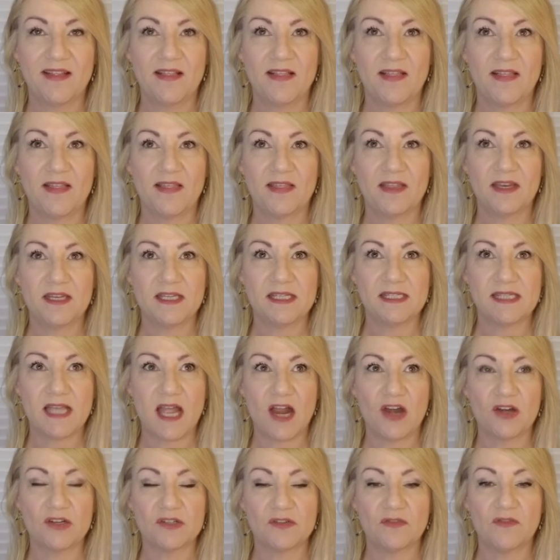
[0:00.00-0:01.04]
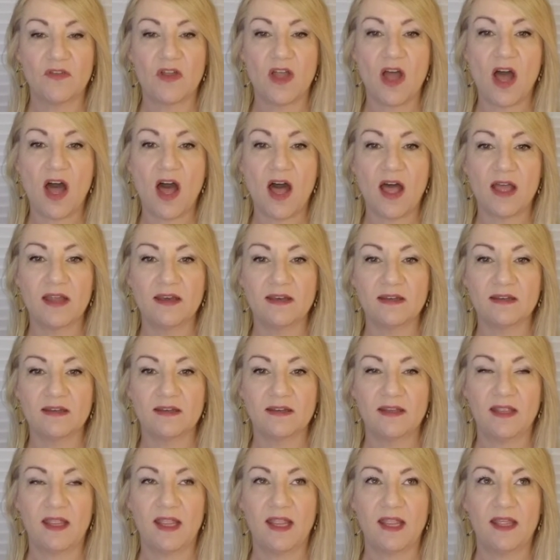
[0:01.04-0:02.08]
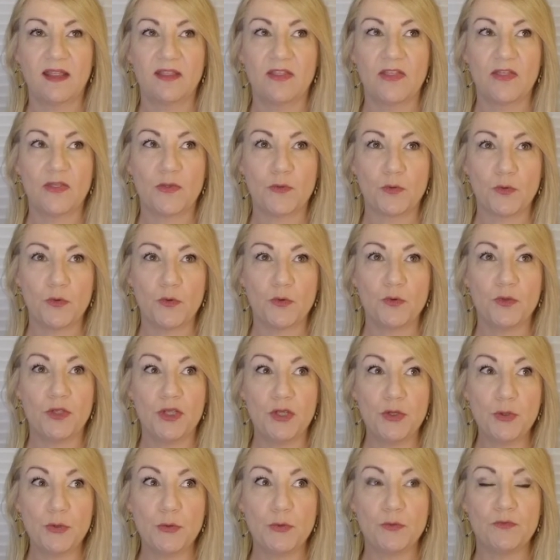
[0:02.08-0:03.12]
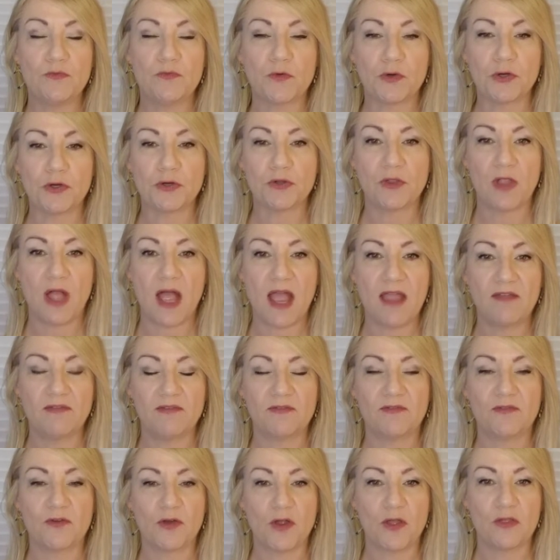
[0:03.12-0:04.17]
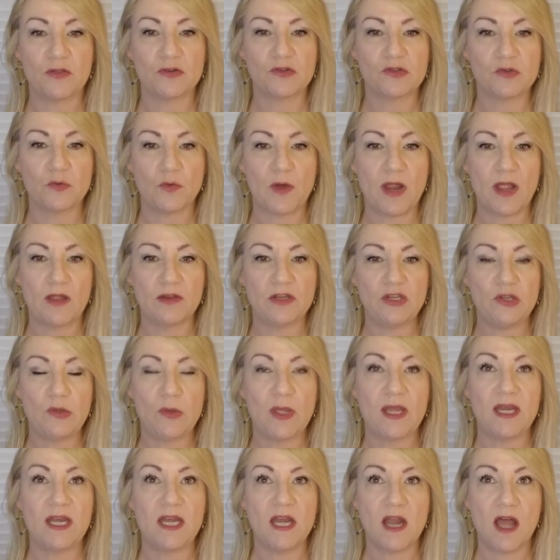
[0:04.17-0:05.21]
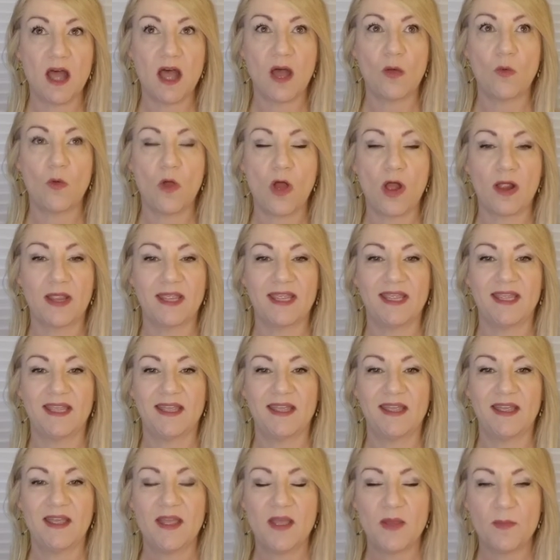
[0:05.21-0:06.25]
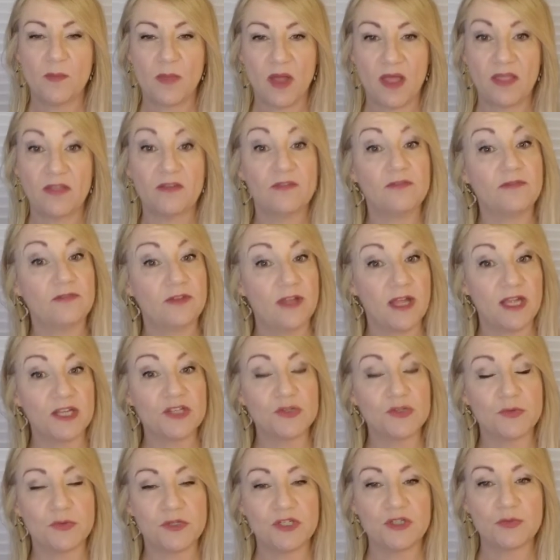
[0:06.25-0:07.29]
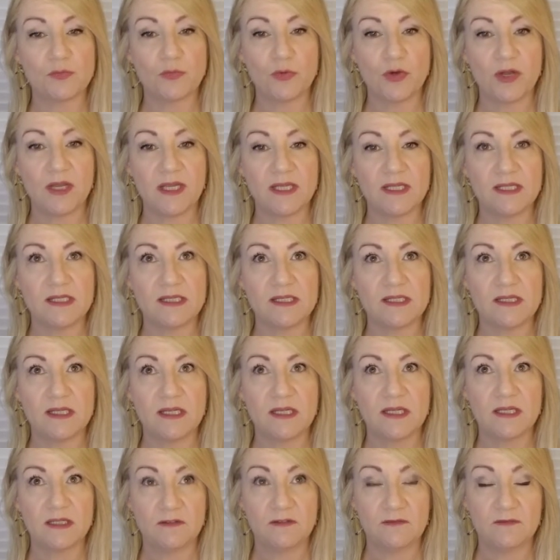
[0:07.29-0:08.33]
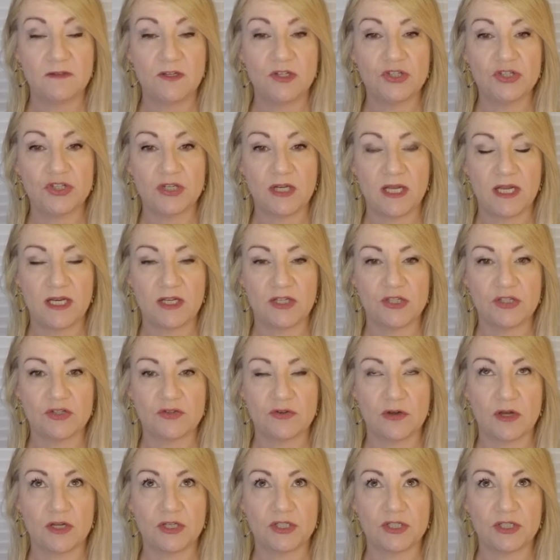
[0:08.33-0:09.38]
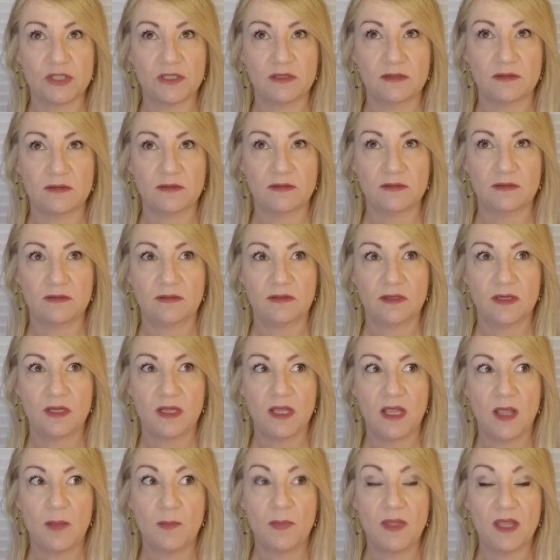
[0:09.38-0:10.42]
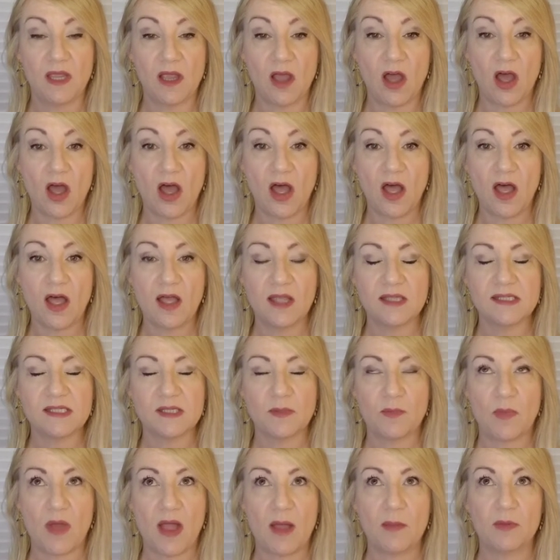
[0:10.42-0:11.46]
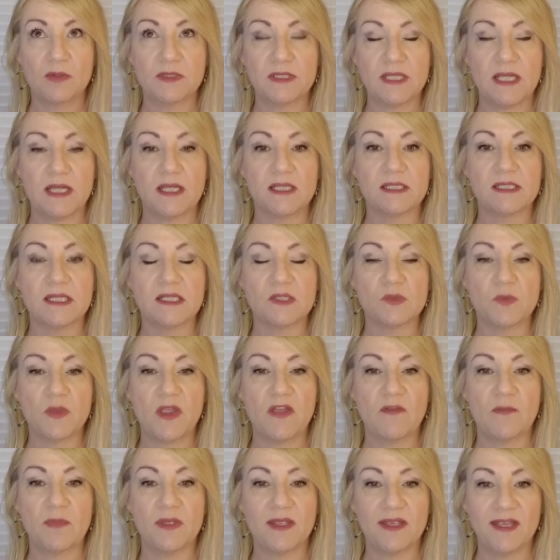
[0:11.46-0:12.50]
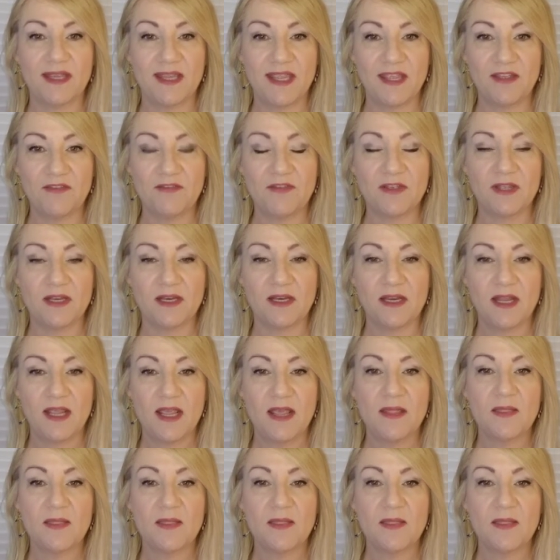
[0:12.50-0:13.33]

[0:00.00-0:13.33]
the desires of God through you for your life and for others around you, and not walking by the flesh, which brings division and destruction. Because the Bible tells us we have been given the